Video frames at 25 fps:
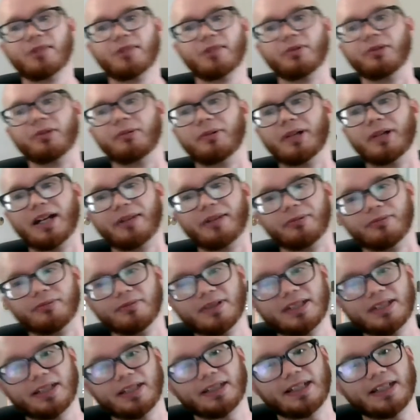but I would
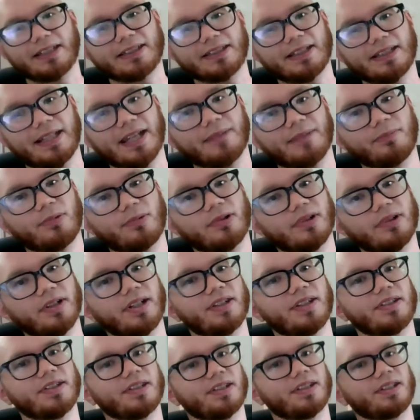really like to get more
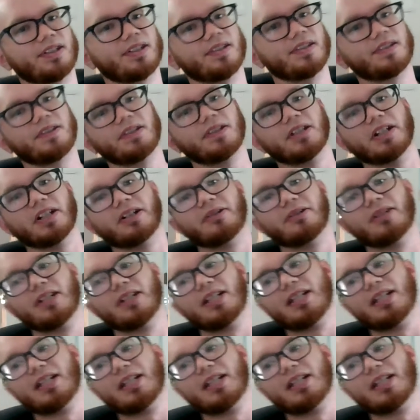into just, you know,